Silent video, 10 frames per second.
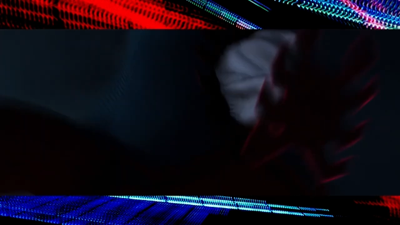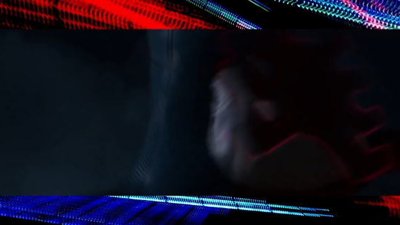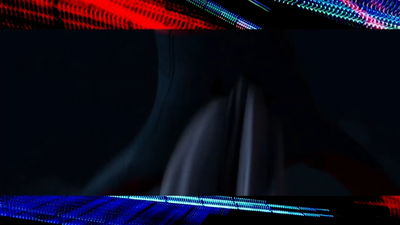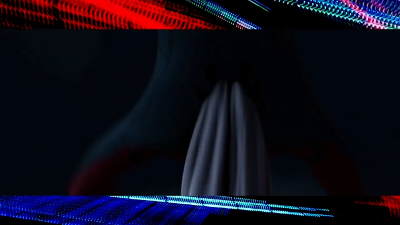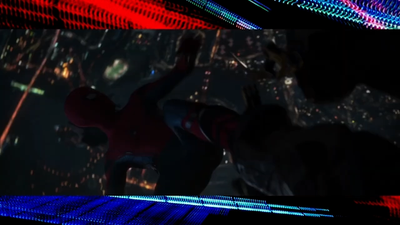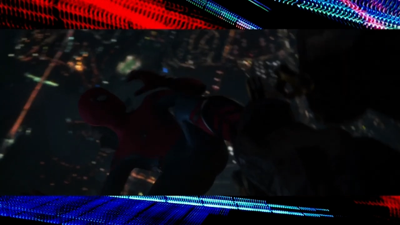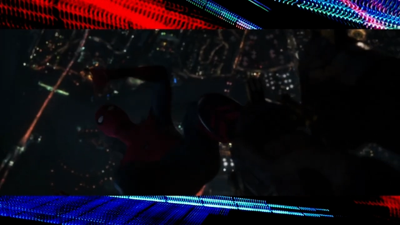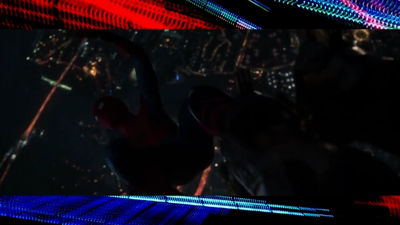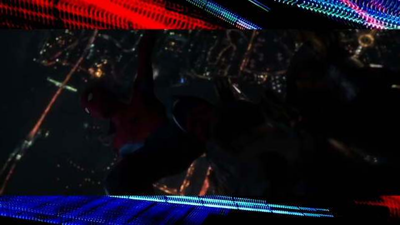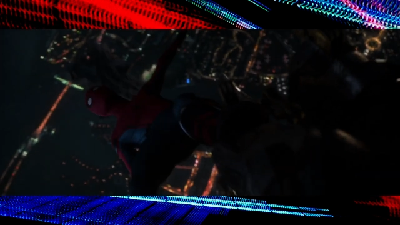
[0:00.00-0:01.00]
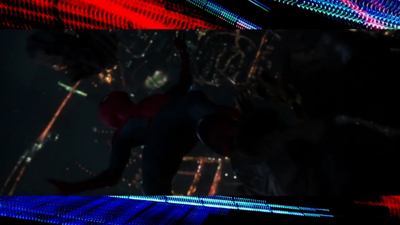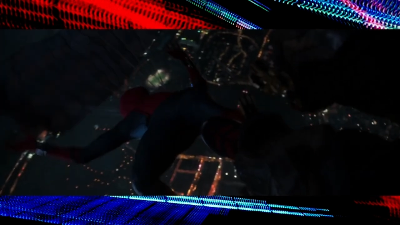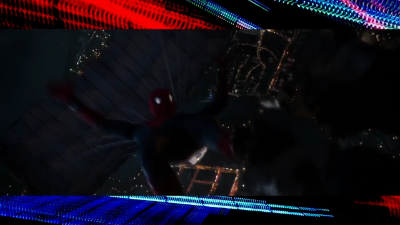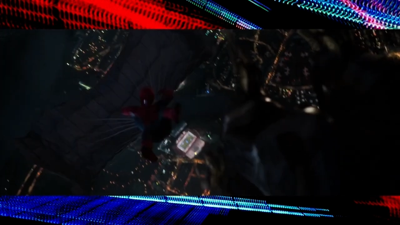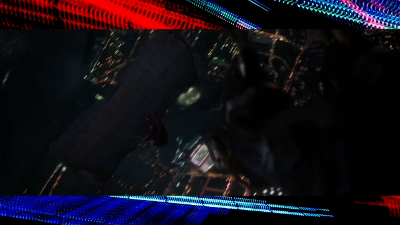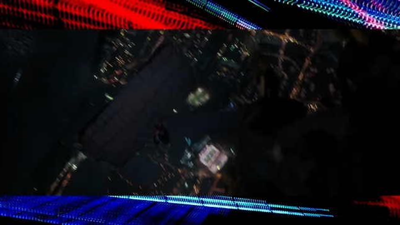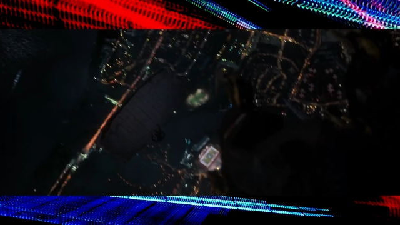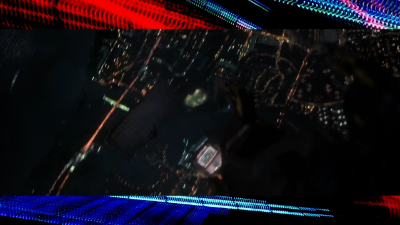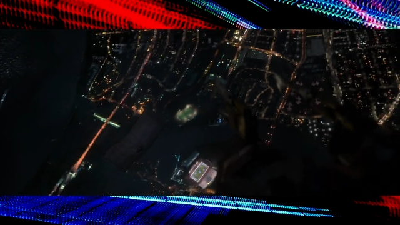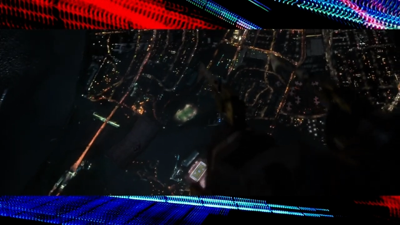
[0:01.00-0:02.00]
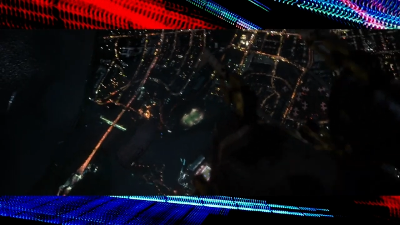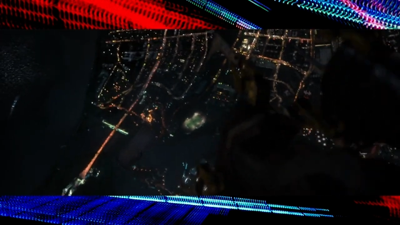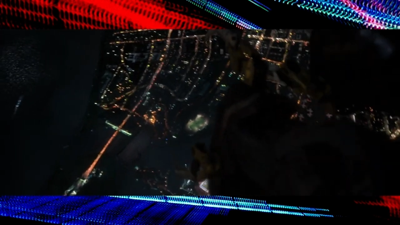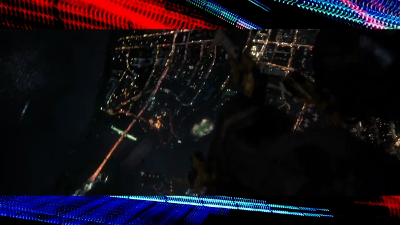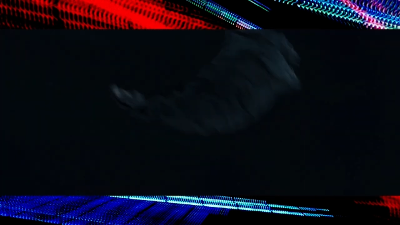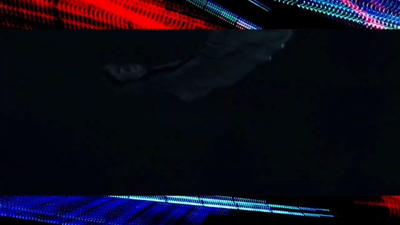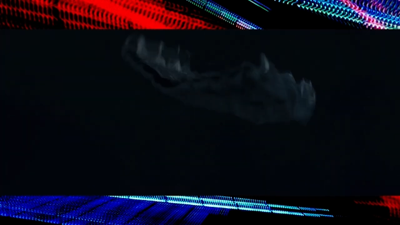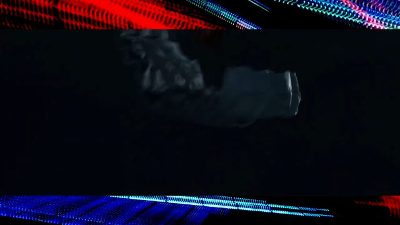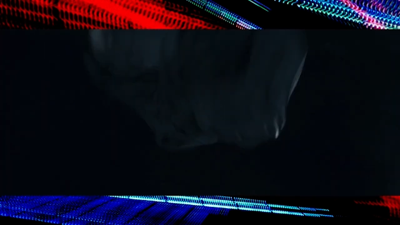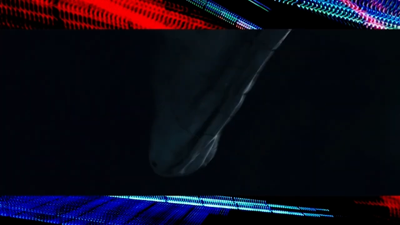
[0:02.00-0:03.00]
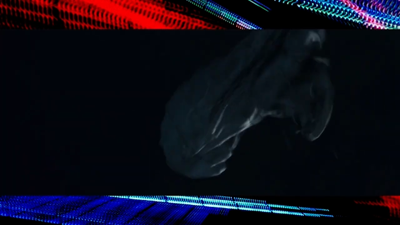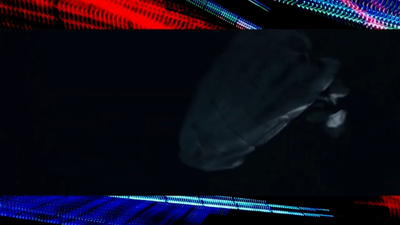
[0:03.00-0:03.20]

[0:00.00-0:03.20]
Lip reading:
[unreadable: no face in view]